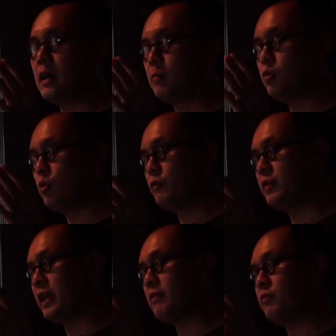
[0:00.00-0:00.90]
uh,
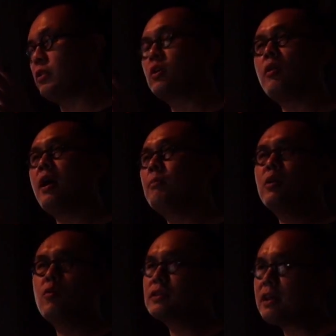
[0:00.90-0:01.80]
approved again for the crown, but
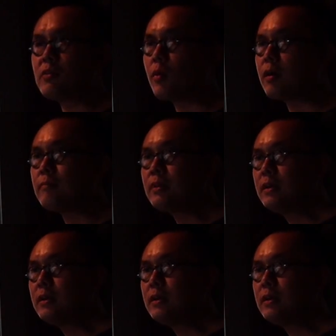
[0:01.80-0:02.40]
it works everywhere.